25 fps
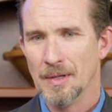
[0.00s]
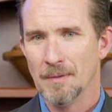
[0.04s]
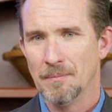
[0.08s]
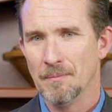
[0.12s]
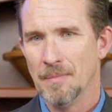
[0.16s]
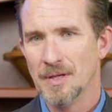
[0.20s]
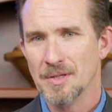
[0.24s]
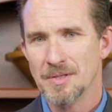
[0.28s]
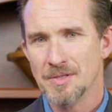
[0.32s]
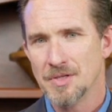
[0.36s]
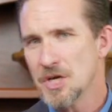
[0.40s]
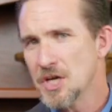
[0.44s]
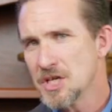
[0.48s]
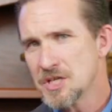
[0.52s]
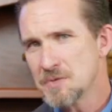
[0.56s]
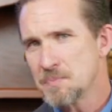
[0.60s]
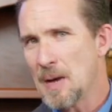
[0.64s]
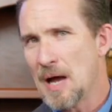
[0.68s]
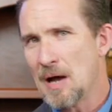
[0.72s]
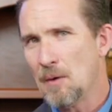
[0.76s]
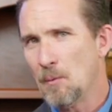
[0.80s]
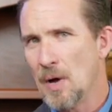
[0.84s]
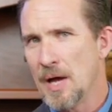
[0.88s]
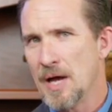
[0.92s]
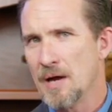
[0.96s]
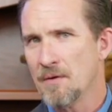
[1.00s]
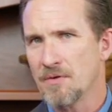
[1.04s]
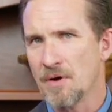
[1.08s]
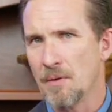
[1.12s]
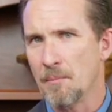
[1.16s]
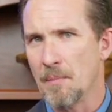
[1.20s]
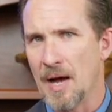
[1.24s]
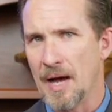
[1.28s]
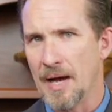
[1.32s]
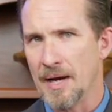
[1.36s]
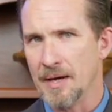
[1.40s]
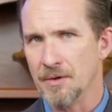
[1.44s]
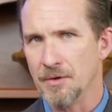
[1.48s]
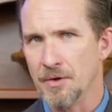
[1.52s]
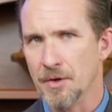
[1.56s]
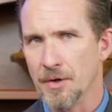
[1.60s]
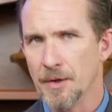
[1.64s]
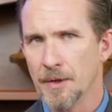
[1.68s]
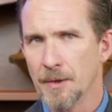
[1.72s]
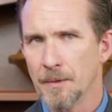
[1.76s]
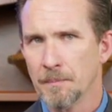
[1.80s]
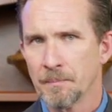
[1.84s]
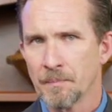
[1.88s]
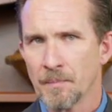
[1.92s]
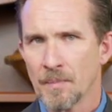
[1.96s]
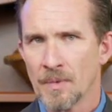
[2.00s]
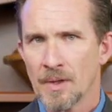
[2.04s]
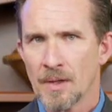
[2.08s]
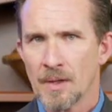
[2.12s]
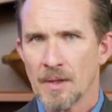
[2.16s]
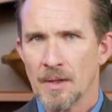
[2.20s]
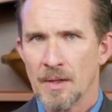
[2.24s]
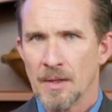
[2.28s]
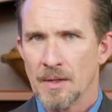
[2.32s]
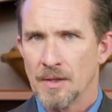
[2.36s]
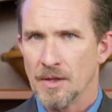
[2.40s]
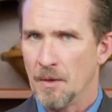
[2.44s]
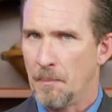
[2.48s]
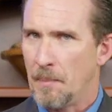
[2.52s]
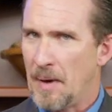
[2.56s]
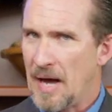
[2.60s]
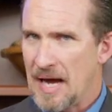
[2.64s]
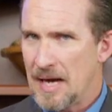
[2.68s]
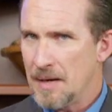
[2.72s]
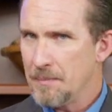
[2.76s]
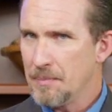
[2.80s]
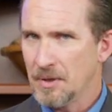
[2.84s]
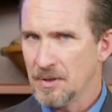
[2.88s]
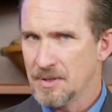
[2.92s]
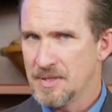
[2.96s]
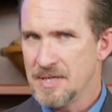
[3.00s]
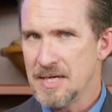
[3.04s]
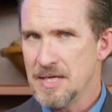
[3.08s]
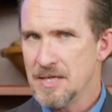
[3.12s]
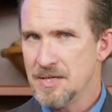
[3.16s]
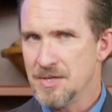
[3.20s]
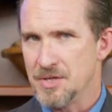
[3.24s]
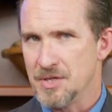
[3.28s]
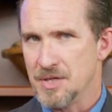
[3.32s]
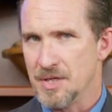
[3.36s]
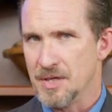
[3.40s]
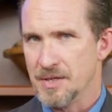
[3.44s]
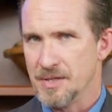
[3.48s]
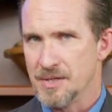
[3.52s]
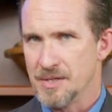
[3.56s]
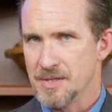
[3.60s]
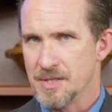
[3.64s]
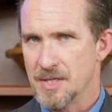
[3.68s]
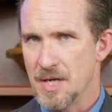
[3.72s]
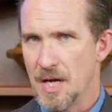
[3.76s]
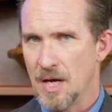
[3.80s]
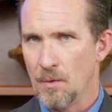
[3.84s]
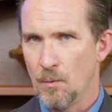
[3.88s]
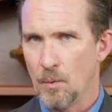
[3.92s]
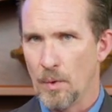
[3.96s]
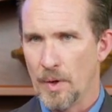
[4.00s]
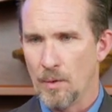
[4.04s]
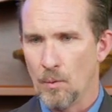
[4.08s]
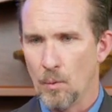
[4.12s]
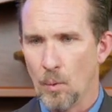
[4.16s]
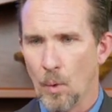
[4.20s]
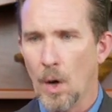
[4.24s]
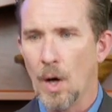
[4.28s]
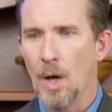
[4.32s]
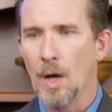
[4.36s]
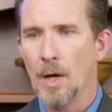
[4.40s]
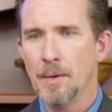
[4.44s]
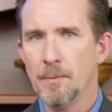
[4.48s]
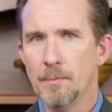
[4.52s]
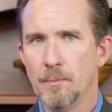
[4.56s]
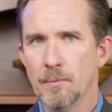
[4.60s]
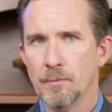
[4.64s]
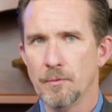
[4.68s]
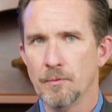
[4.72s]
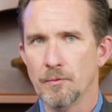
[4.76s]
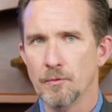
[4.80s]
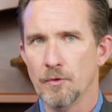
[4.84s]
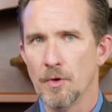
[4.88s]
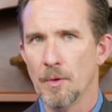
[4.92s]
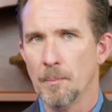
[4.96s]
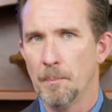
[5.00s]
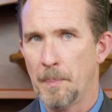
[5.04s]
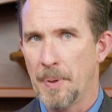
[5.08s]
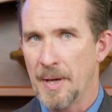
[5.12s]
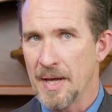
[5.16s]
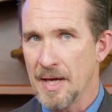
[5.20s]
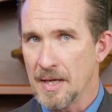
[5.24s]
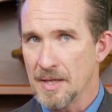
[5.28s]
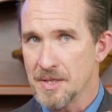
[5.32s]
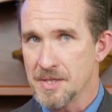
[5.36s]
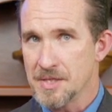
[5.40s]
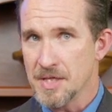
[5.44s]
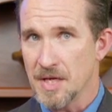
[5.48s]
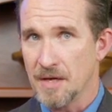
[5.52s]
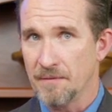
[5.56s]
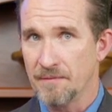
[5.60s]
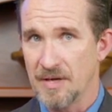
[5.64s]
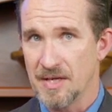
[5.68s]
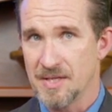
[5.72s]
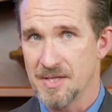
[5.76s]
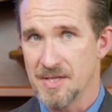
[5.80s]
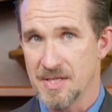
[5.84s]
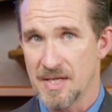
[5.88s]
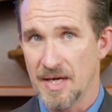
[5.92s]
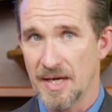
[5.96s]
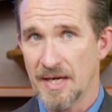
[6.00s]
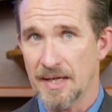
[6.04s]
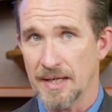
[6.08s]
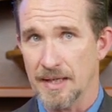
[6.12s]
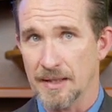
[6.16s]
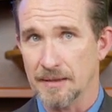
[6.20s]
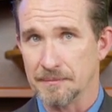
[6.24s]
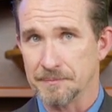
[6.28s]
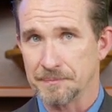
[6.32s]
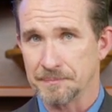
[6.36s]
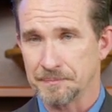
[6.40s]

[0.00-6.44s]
But just by way of reminder, the Bible teaches that when one repents of his sin,